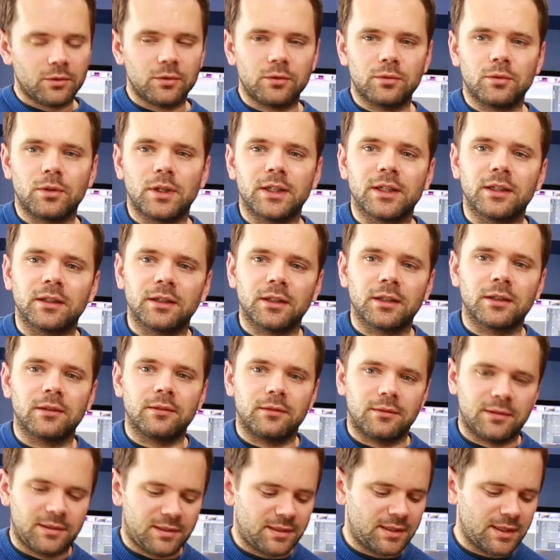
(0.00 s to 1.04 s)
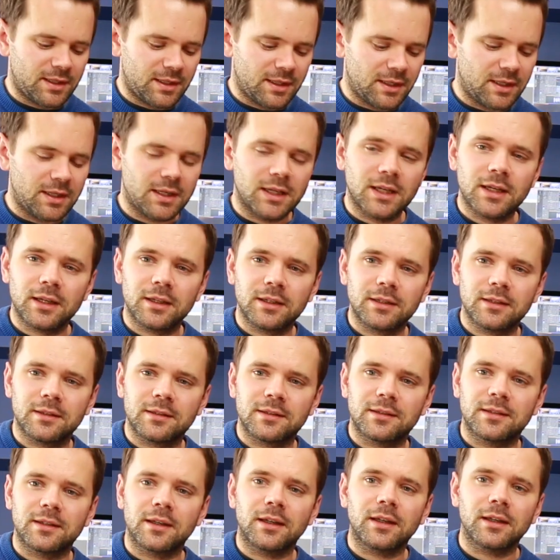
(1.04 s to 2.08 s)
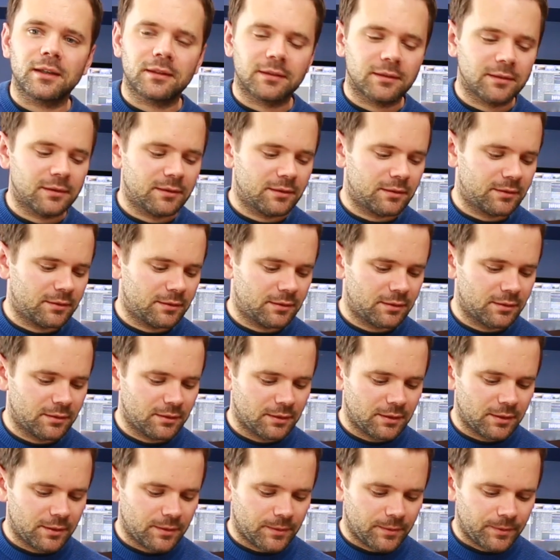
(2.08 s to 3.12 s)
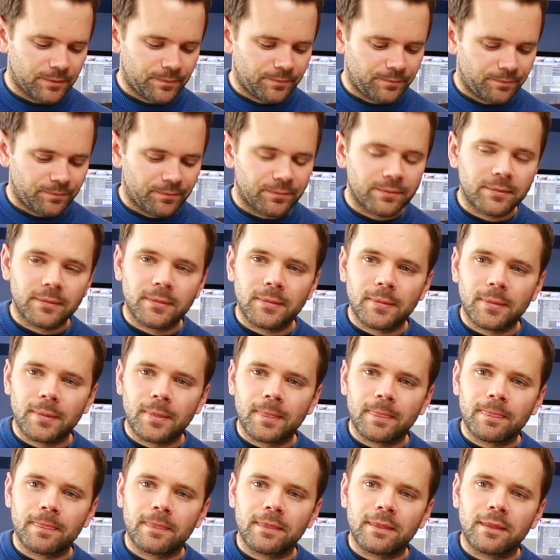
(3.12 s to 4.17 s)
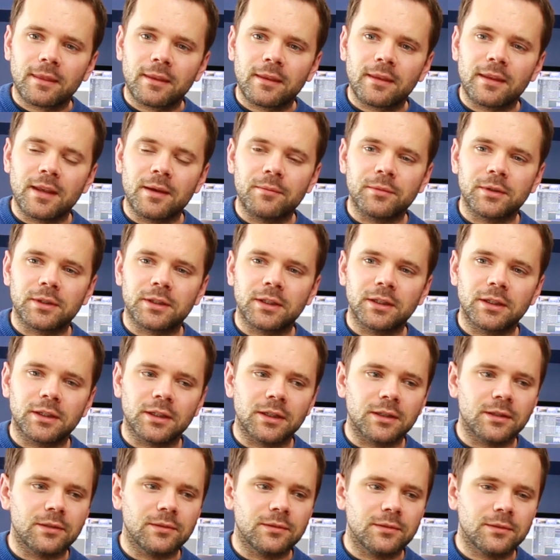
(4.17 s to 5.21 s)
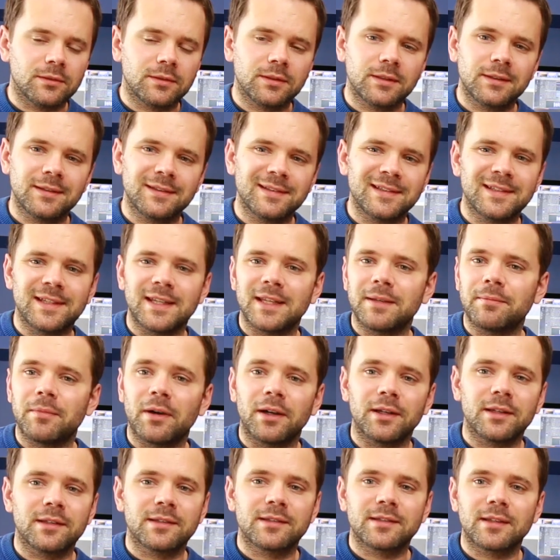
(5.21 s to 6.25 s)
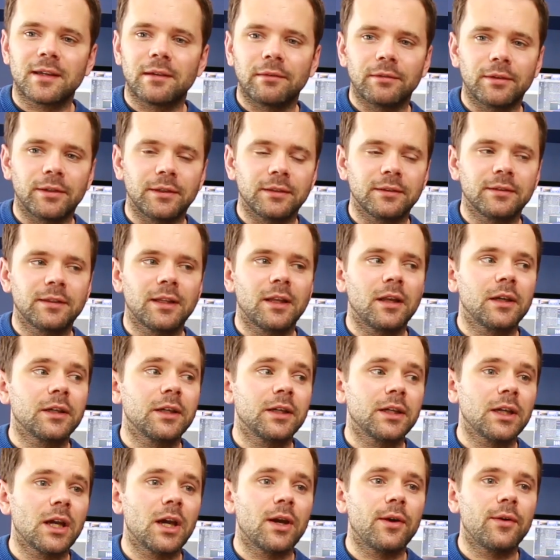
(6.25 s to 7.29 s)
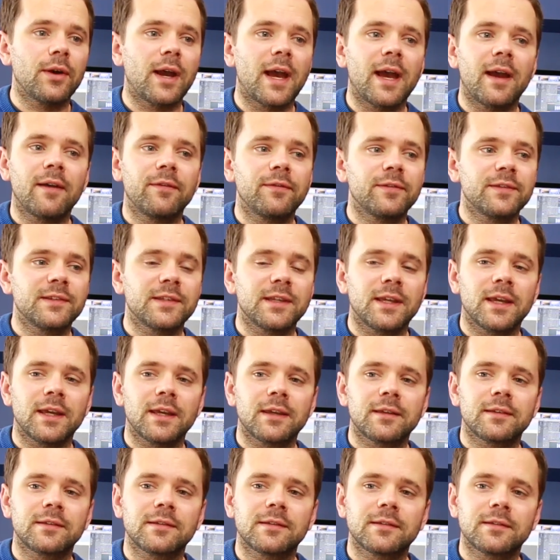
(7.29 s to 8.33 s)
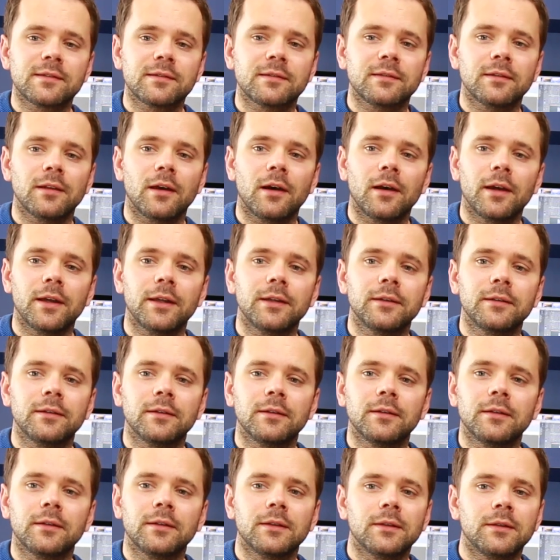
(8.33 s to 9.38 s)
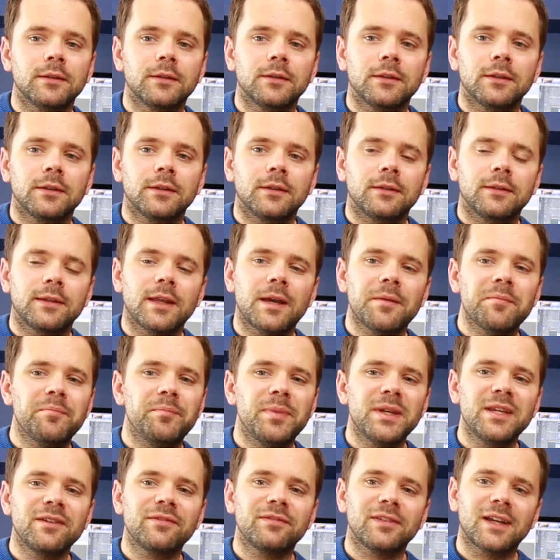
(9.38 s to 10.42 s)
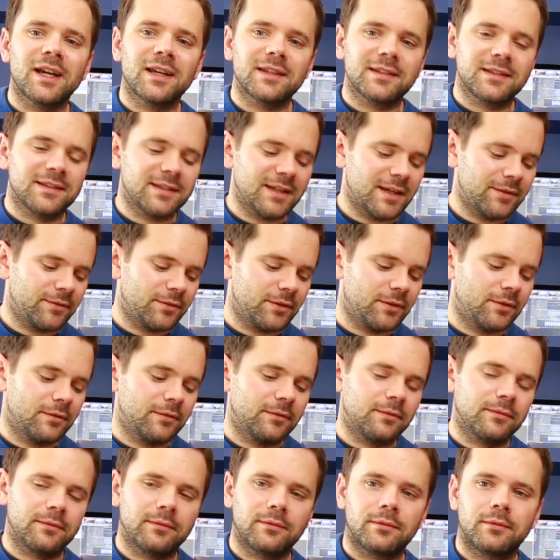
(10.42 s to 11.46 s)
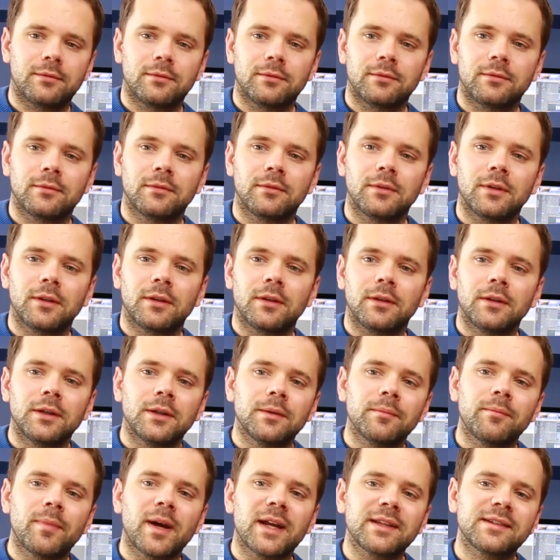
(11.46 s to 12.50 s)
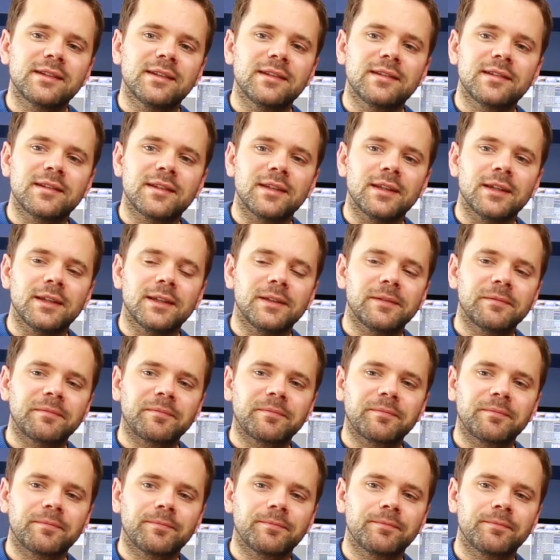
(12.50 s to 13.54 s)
oh, I don't know, C6, then we could go D minor 7, then I could go F6, 9, then B flat 7, back to C.